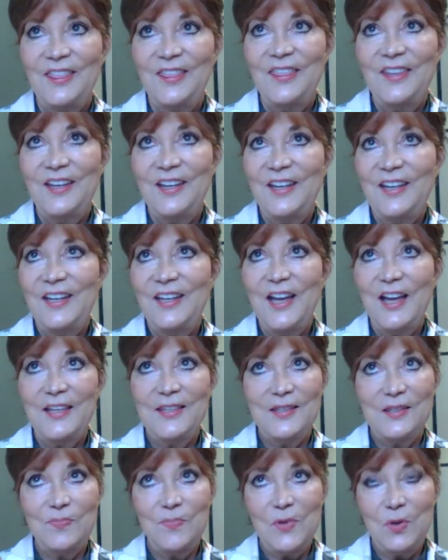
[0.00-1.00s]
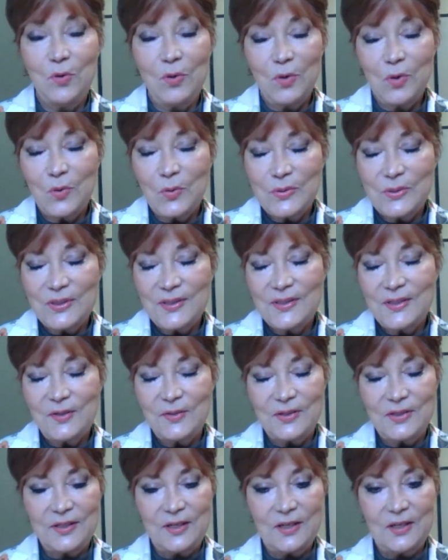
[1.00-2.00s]
they had miracles
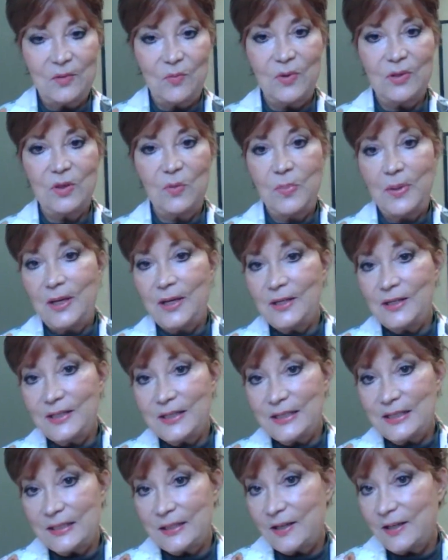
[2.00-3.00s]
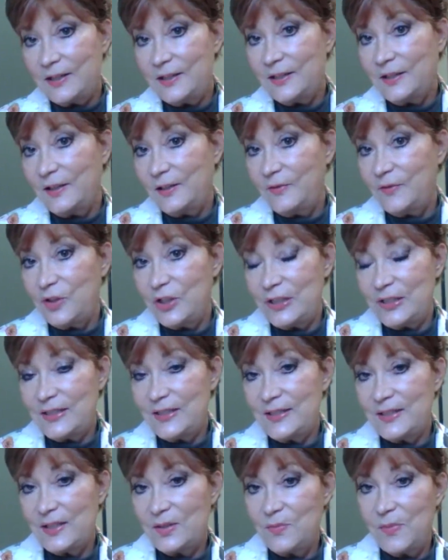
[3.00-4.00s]
associated with the paintings I'd done of
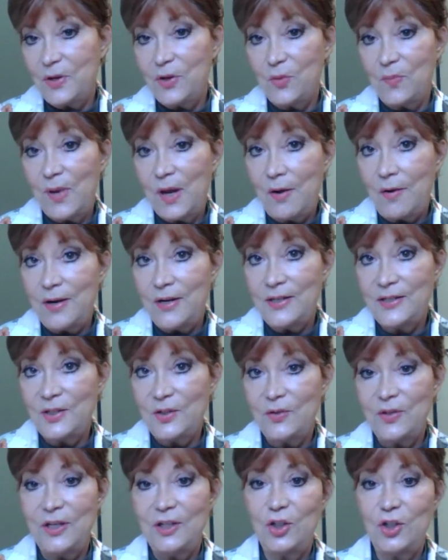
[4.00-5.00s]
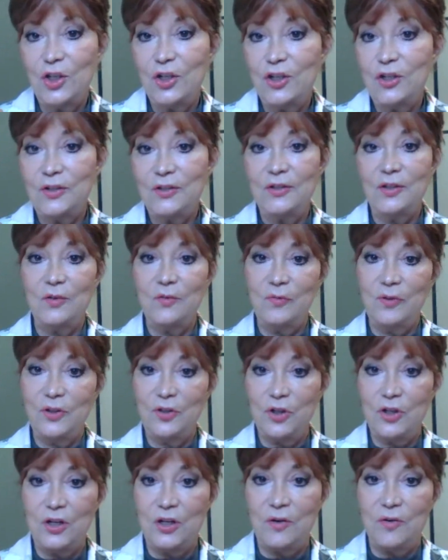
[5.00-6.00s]
Jesus and Mother Mary. So they took it to their
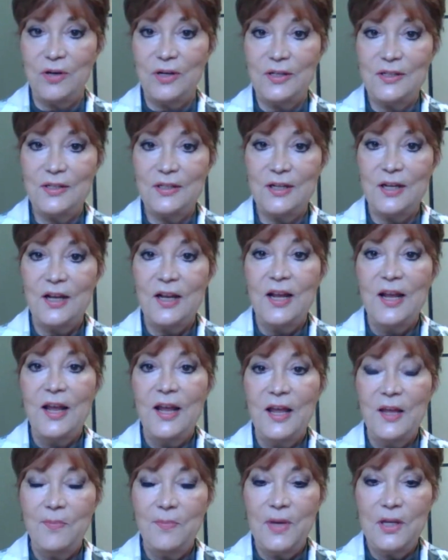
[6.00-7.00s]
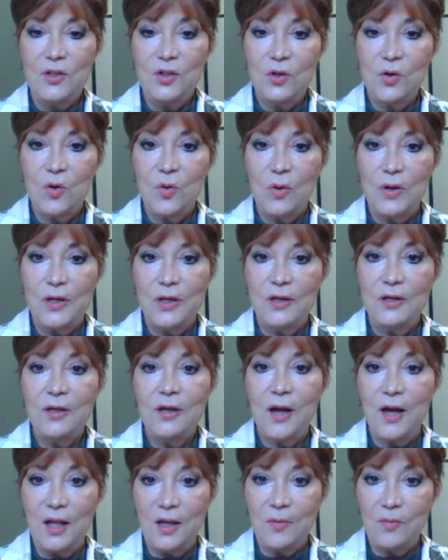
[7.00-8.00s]
visionaries at Medjugorje,
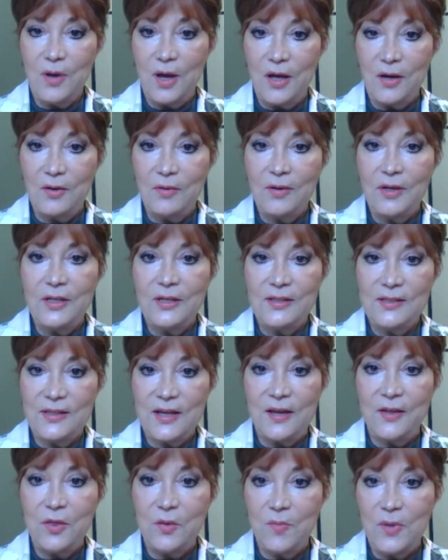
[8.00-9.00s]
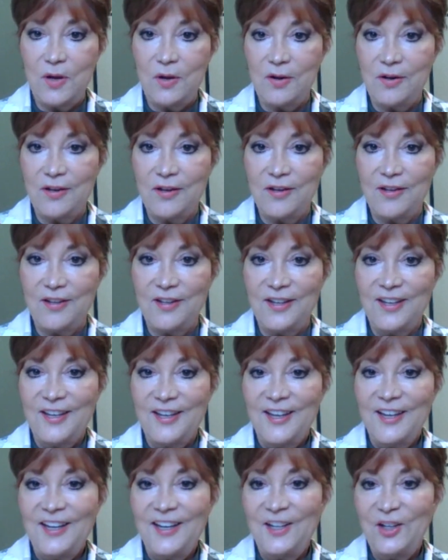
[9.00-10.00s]
Colorado, and South America.
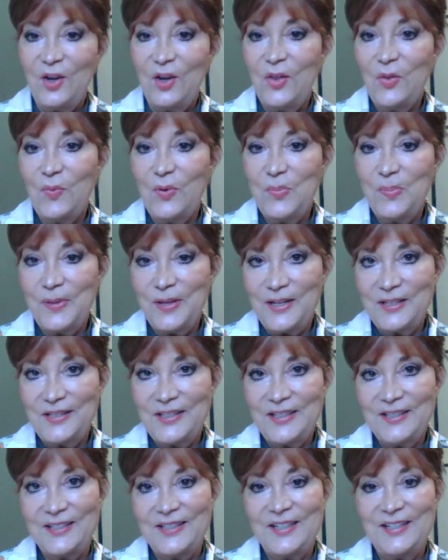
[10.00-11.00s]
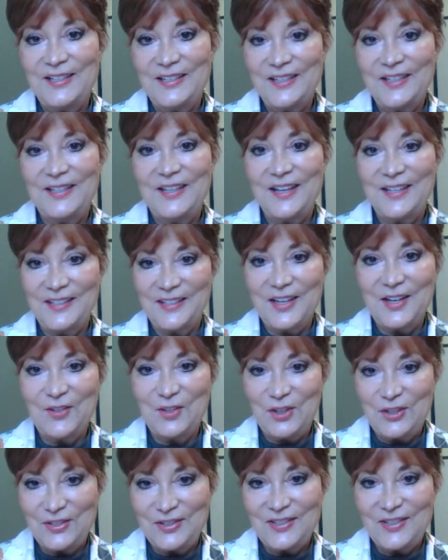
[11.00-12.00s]
In all 3 places, they said that's how
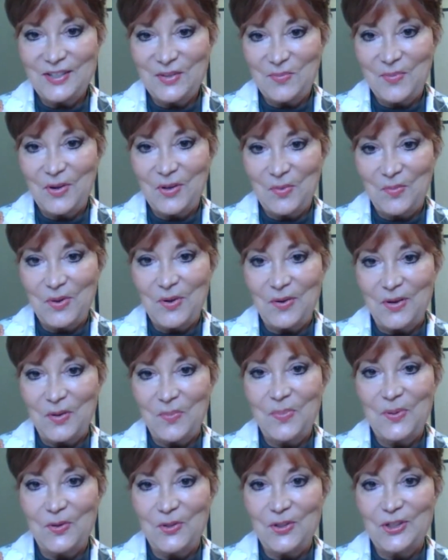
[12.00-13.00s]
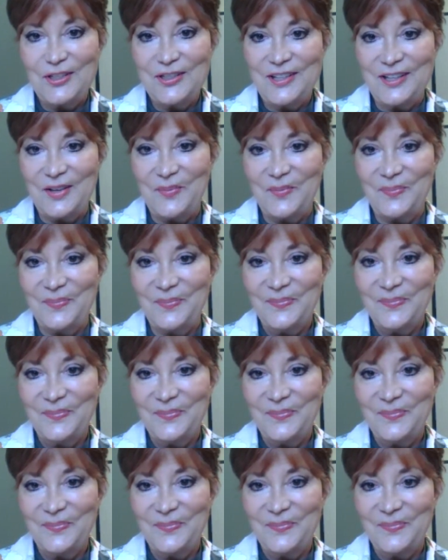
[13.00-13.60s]
Jesus and Mother Mary appeared to them.